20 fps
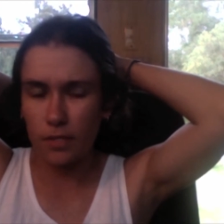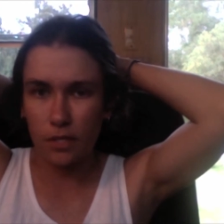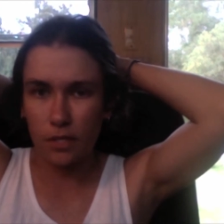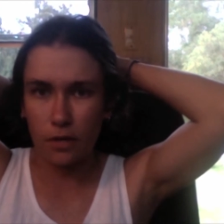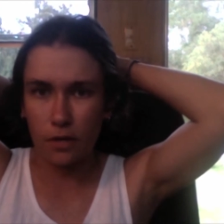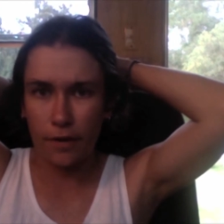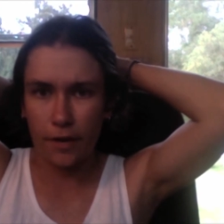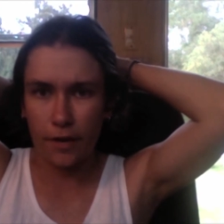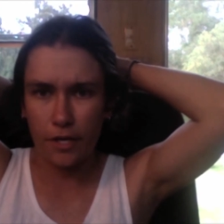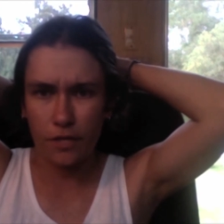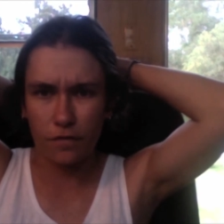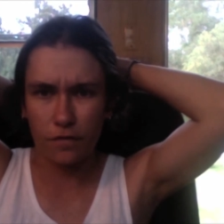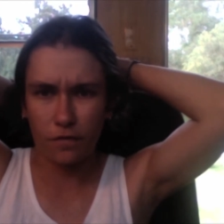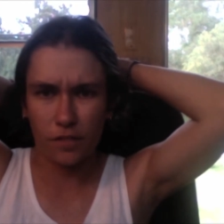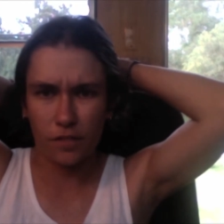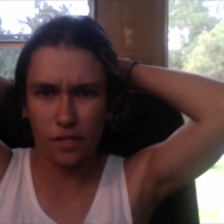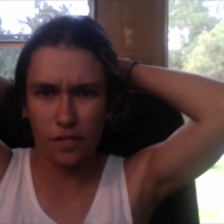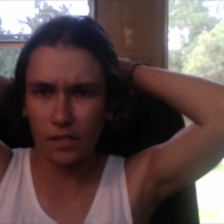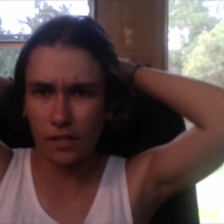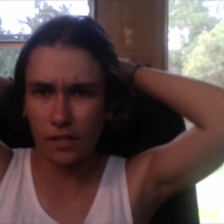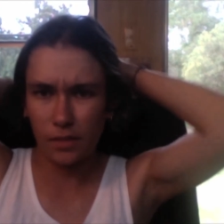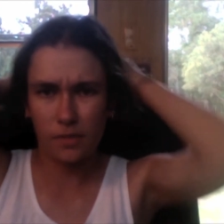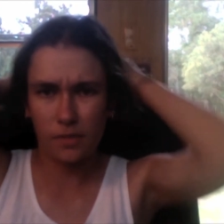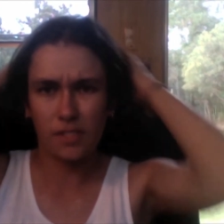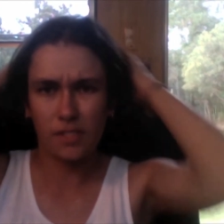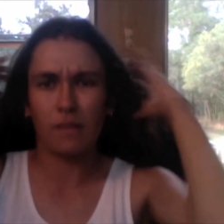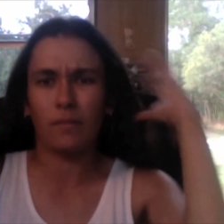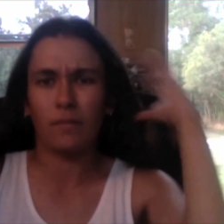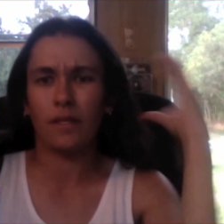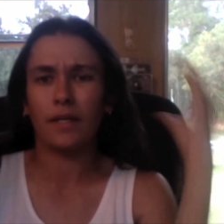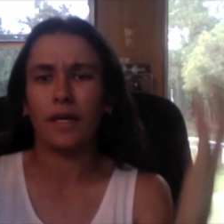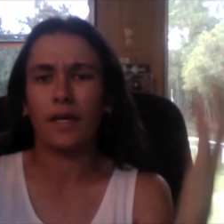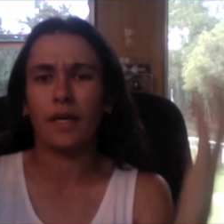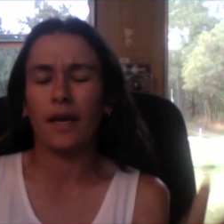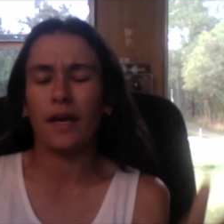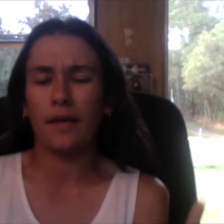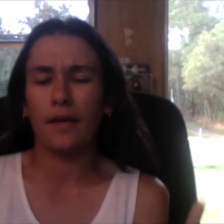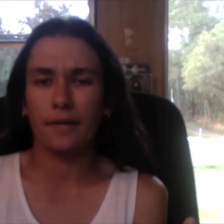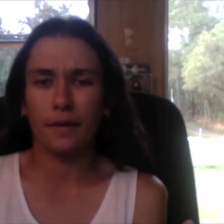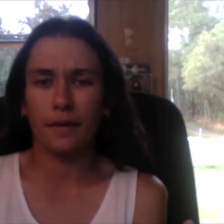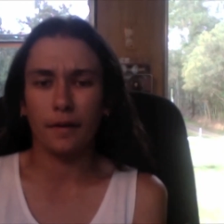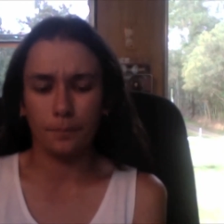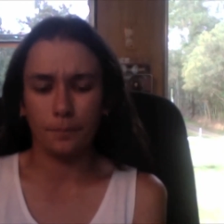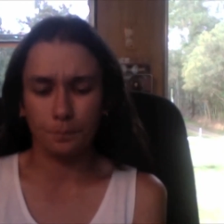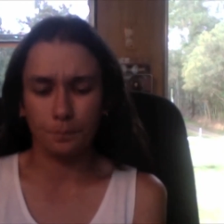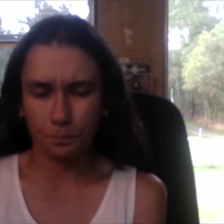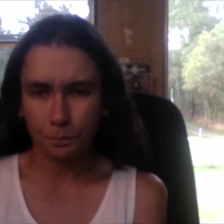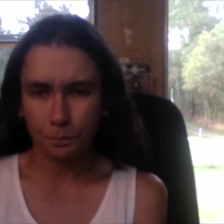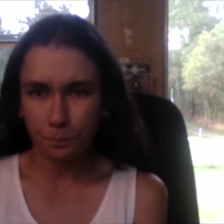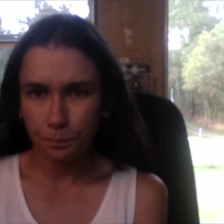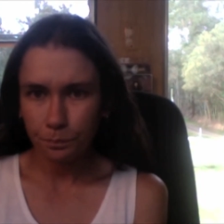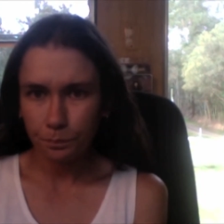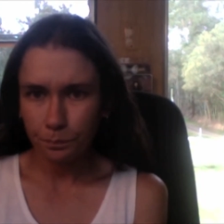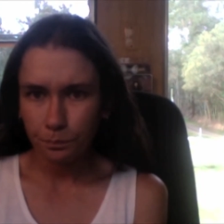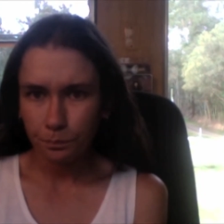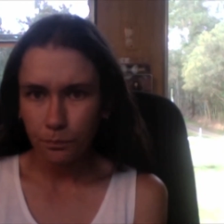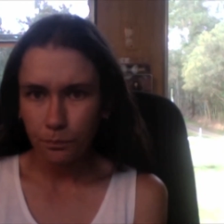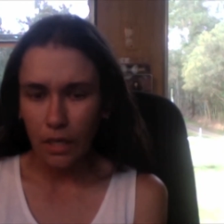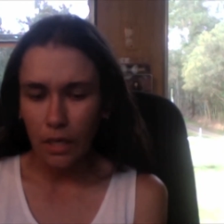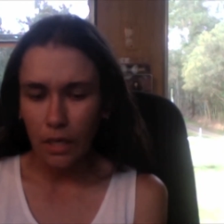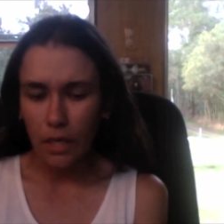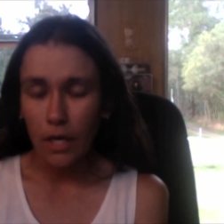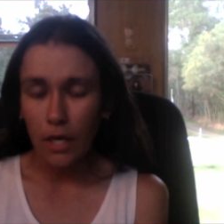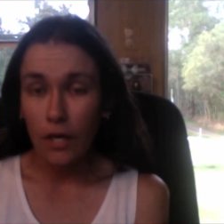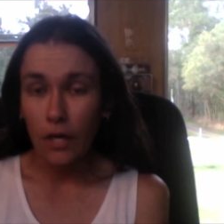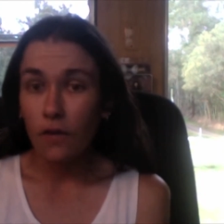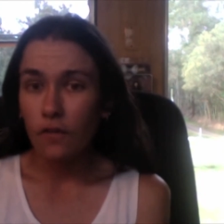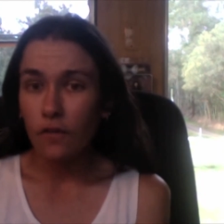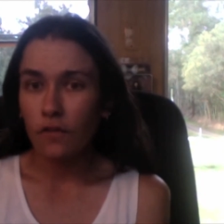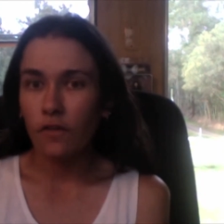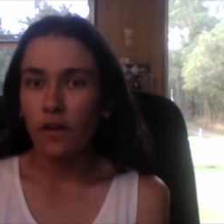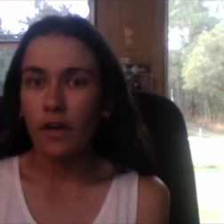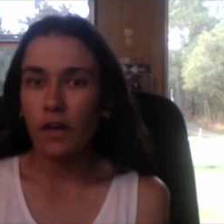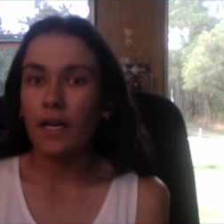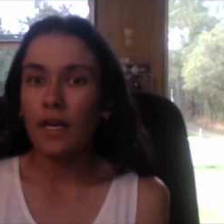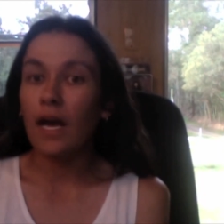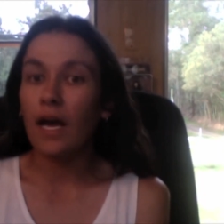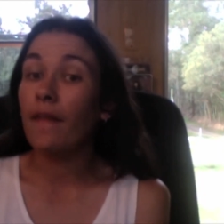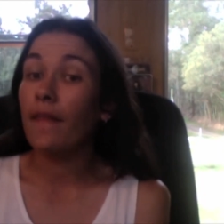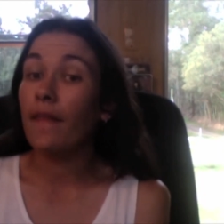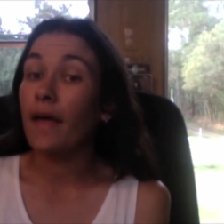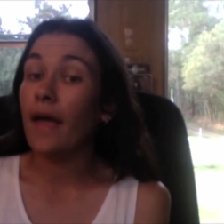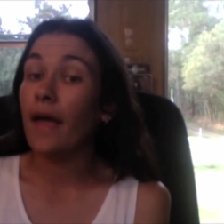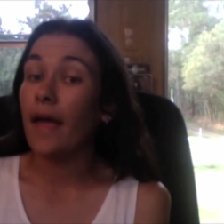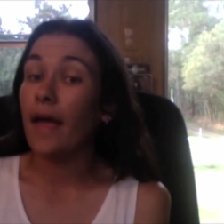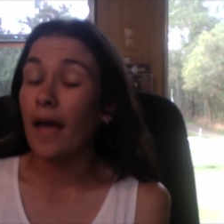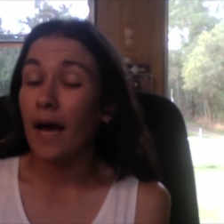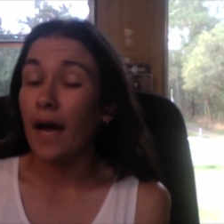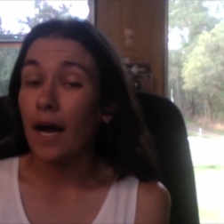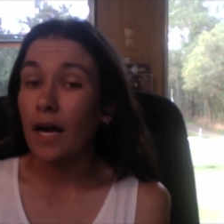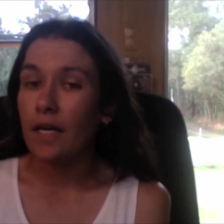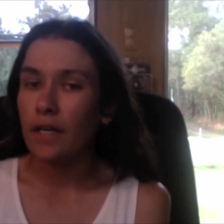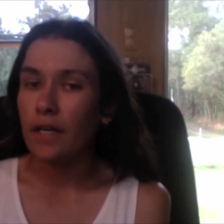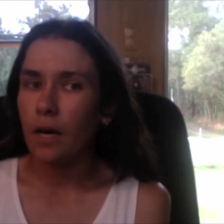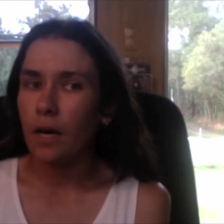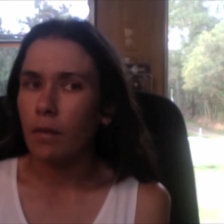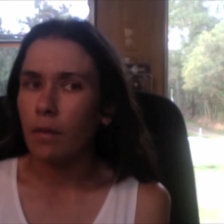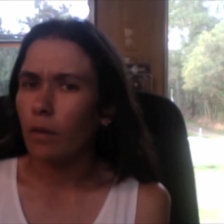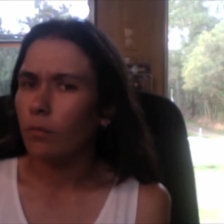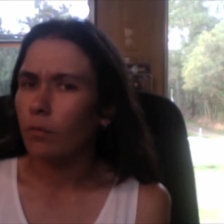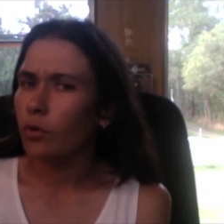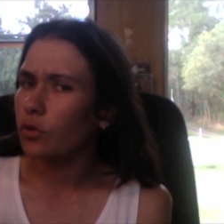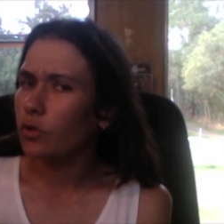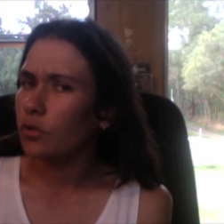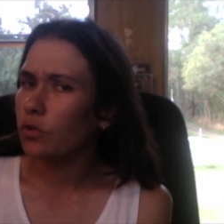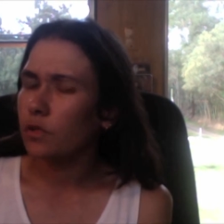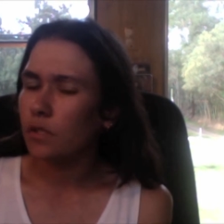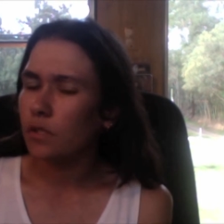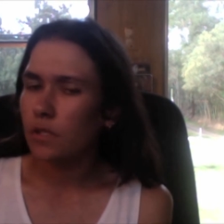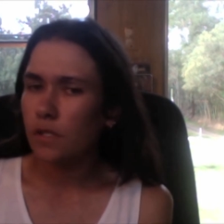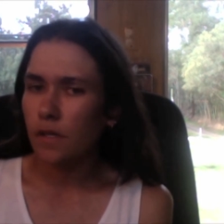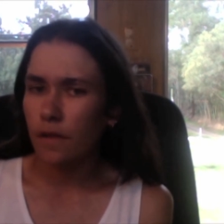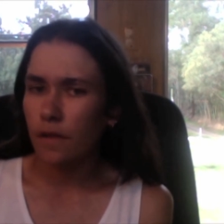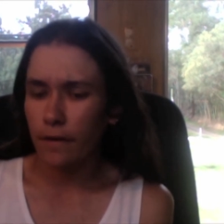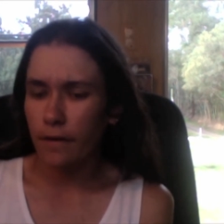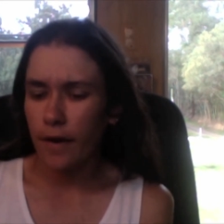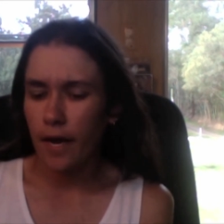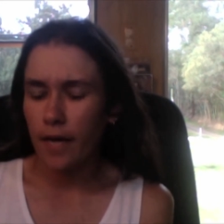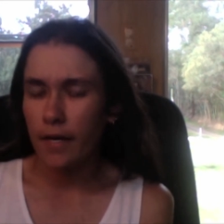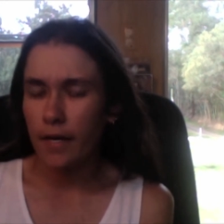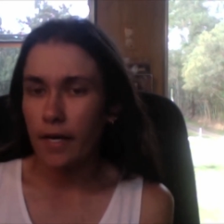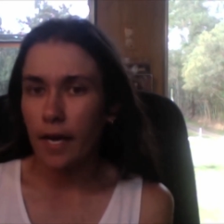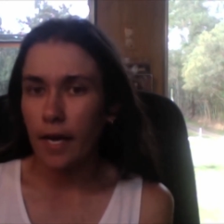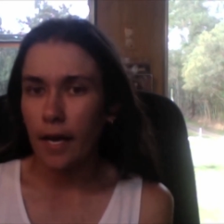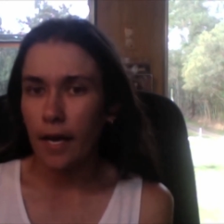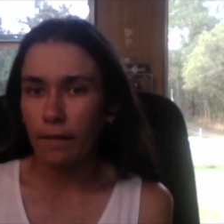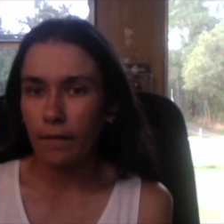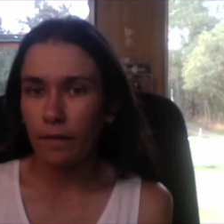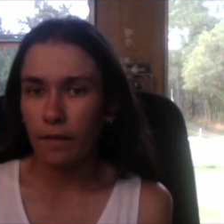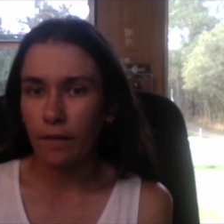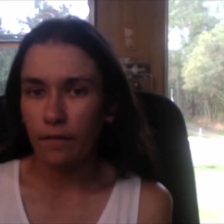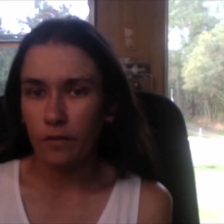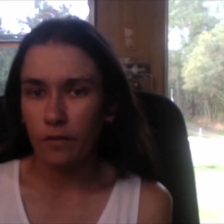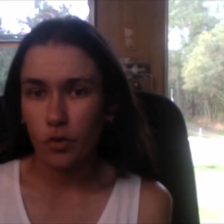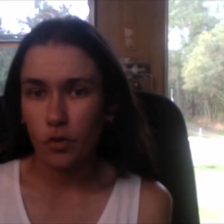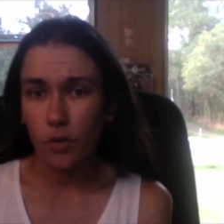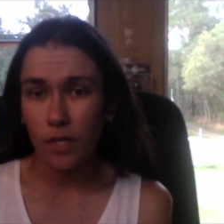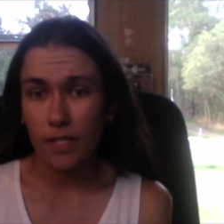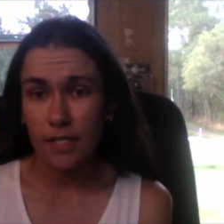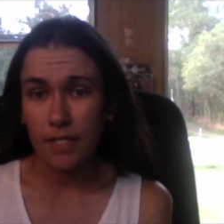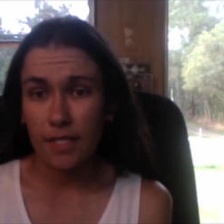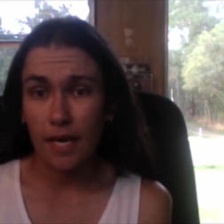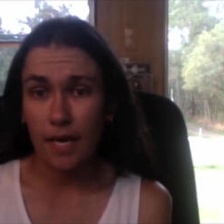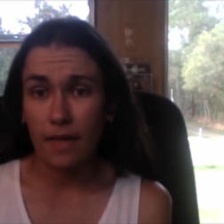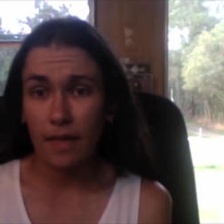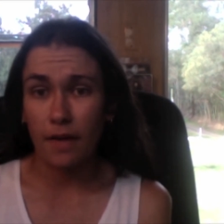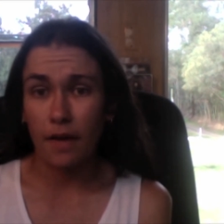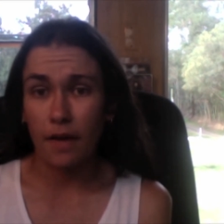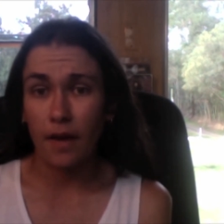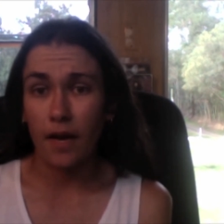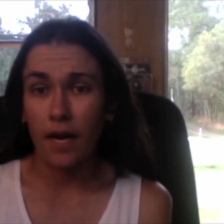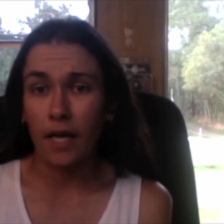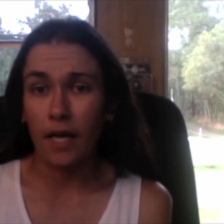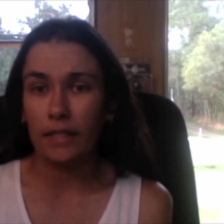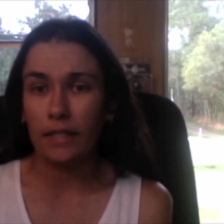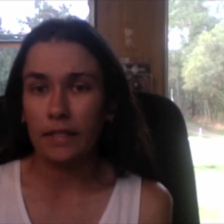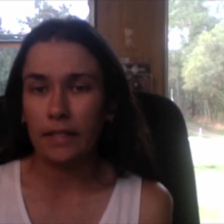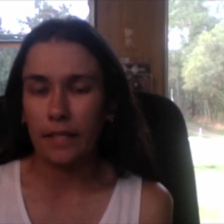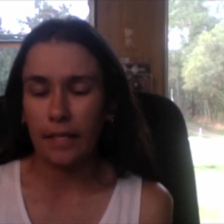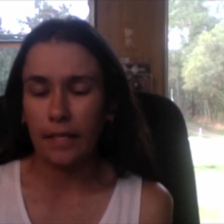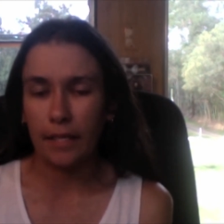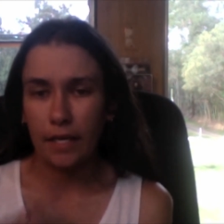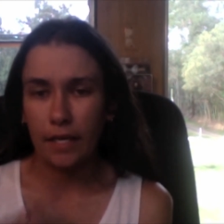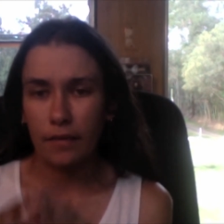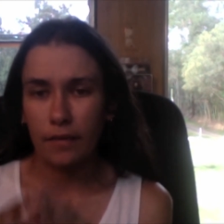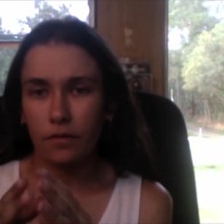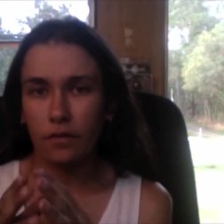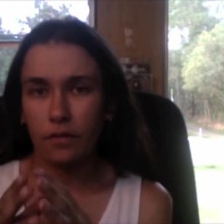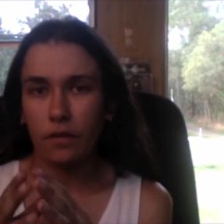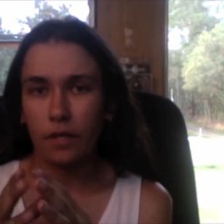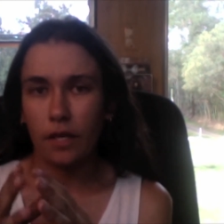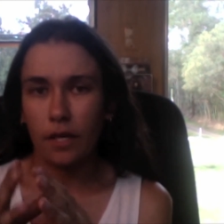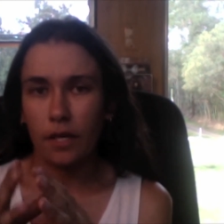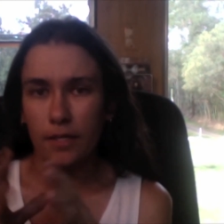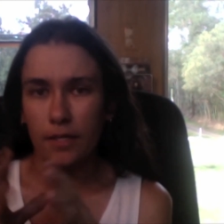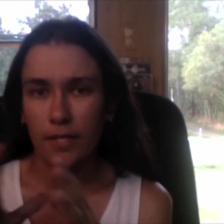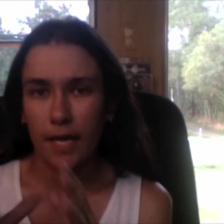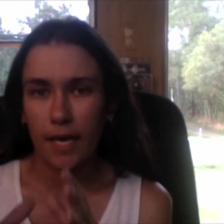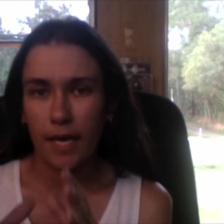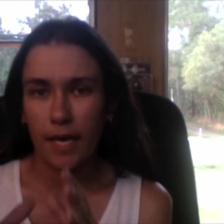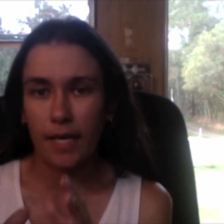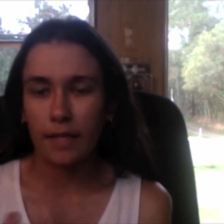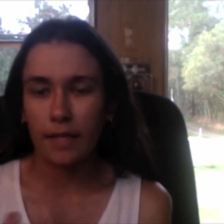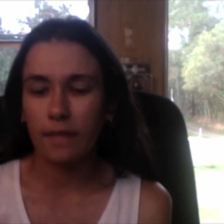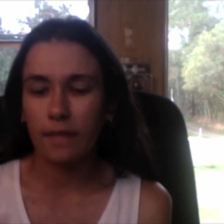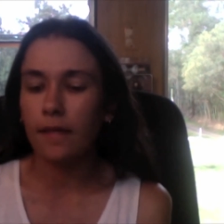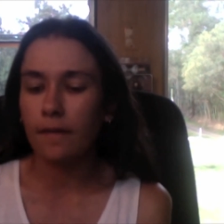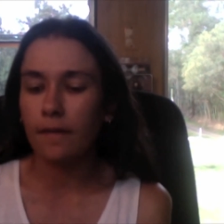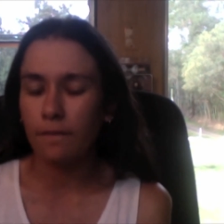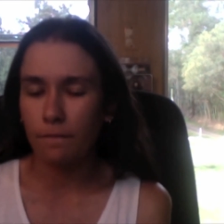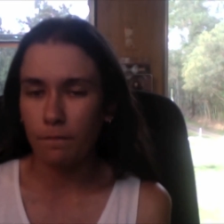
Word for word: correction facility or something. And um, so yeah, now they're out. I'm not. So they're out and they've joined together and they get they take they